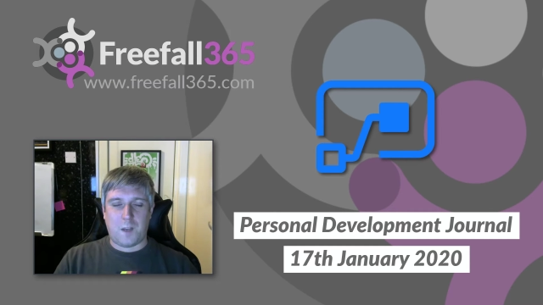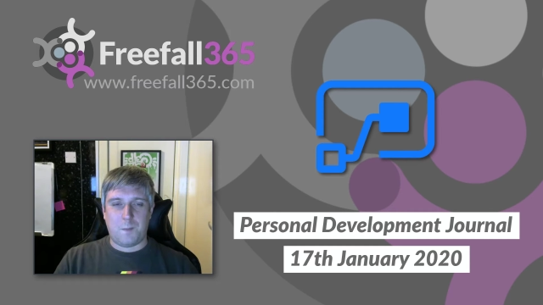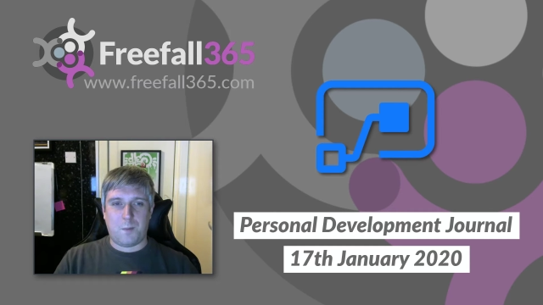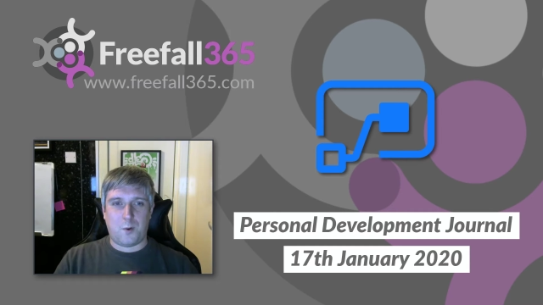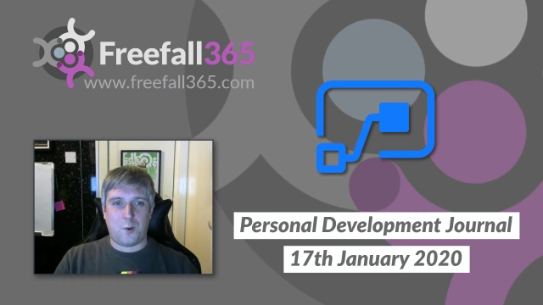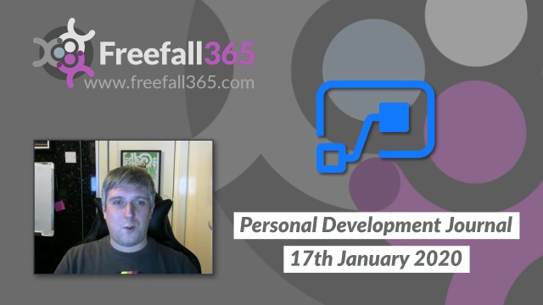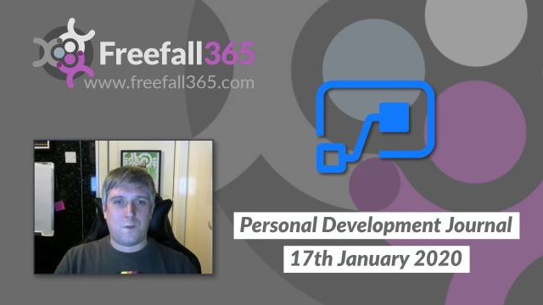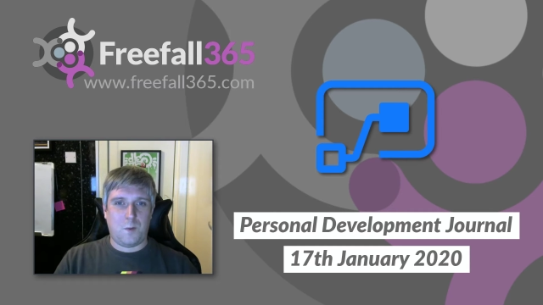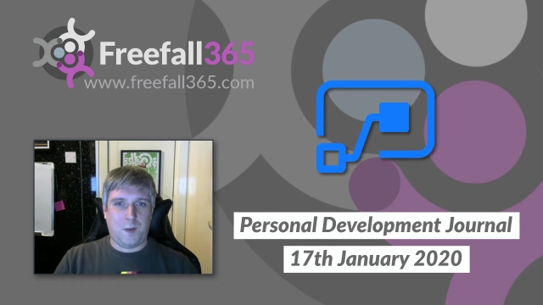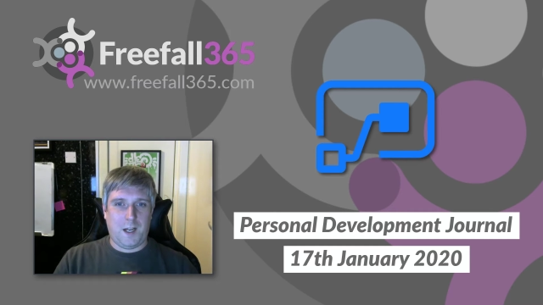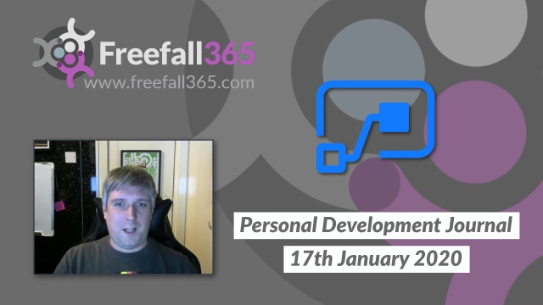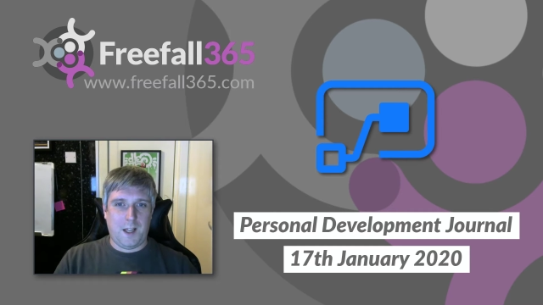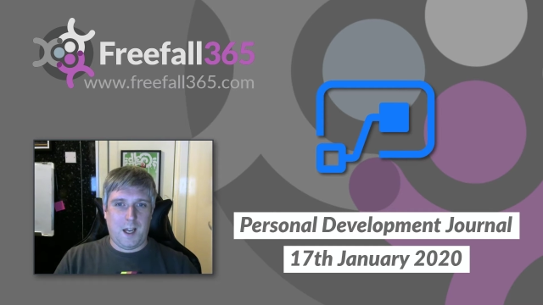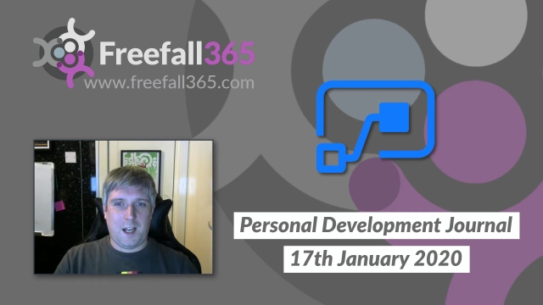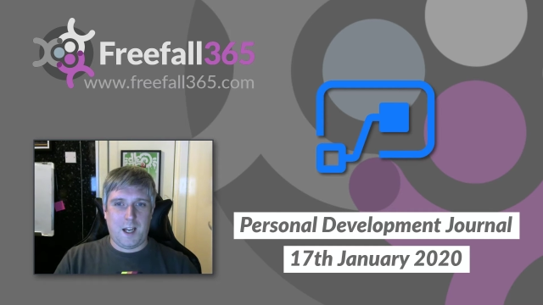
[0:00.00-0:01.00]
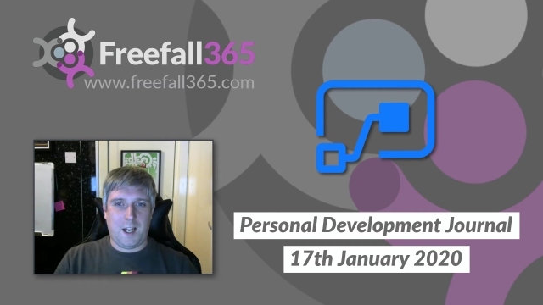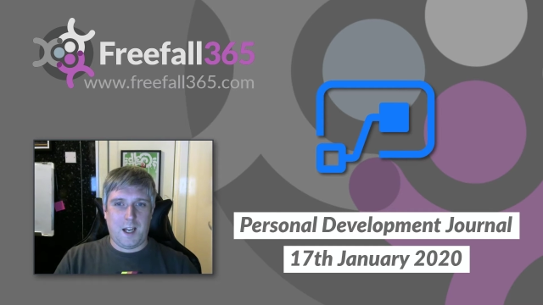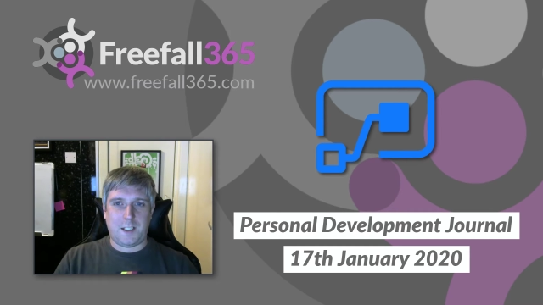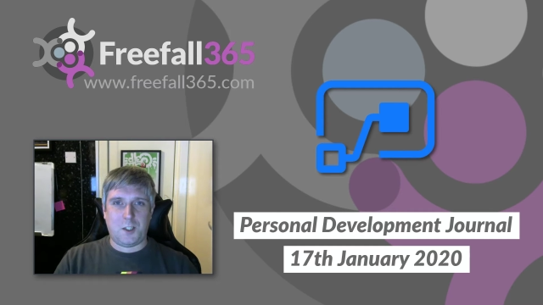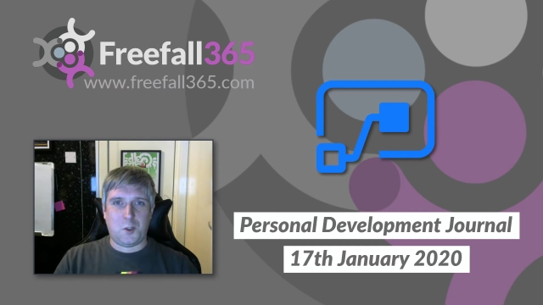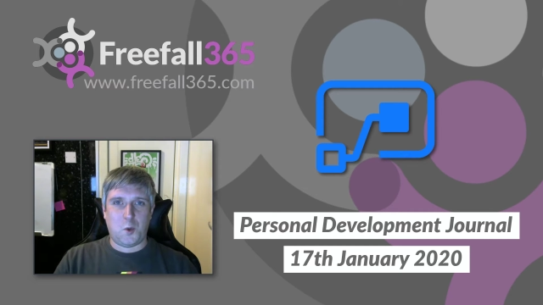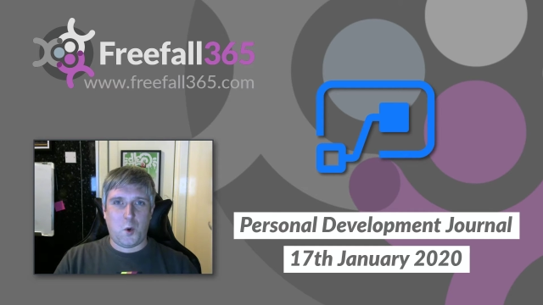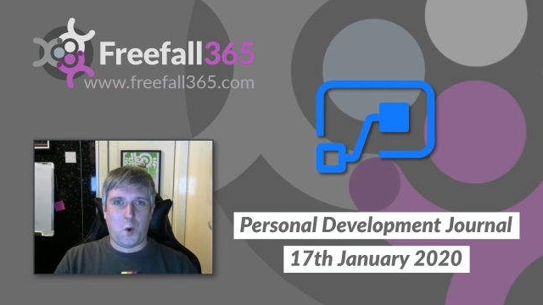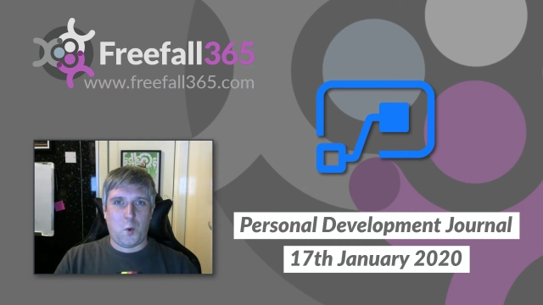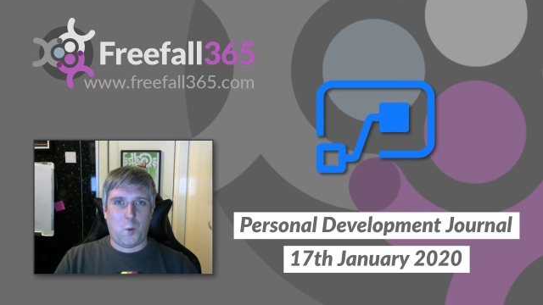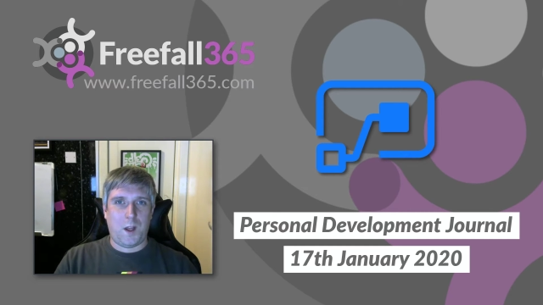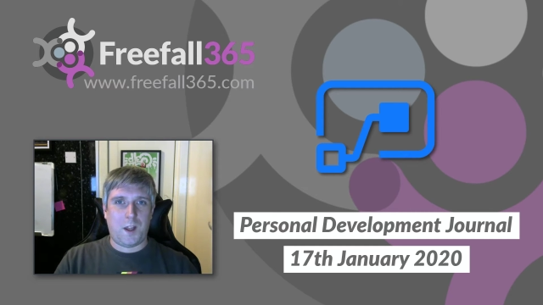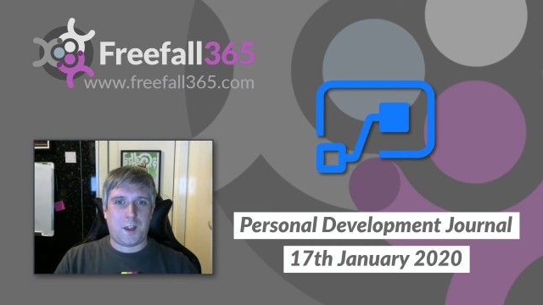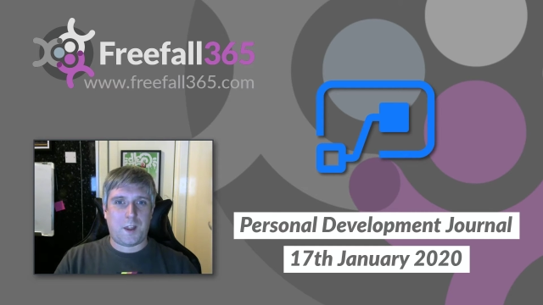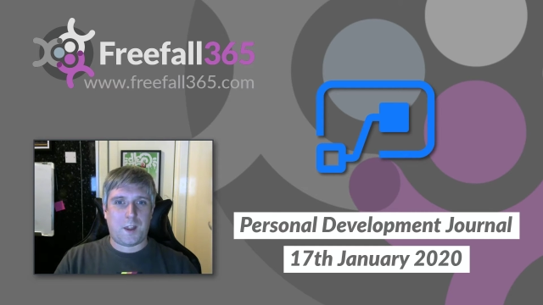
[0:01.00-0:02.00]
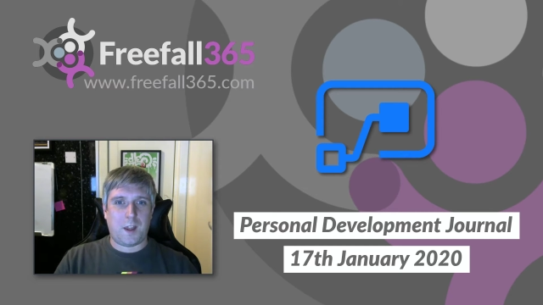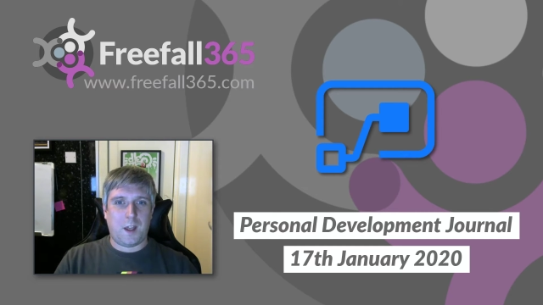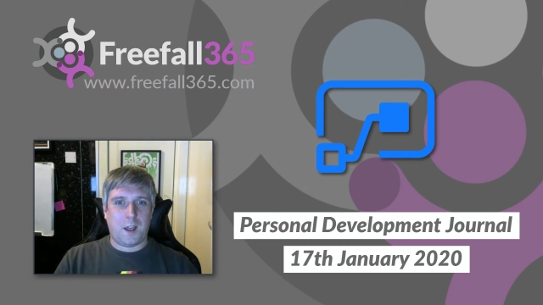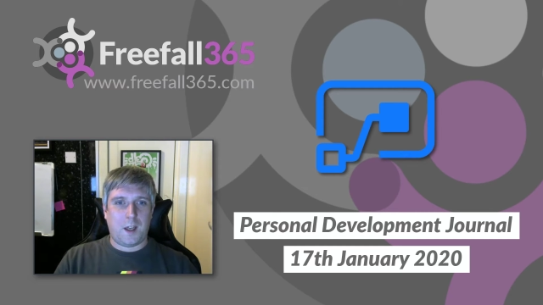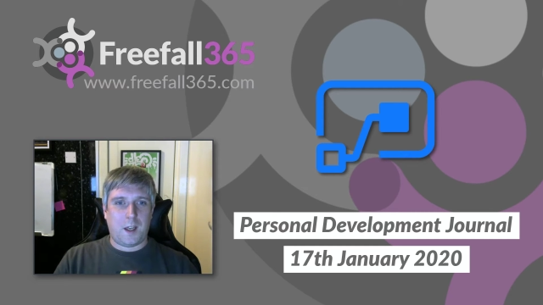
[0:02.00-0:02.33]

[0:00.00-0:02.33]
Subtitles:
improve the way that I deal with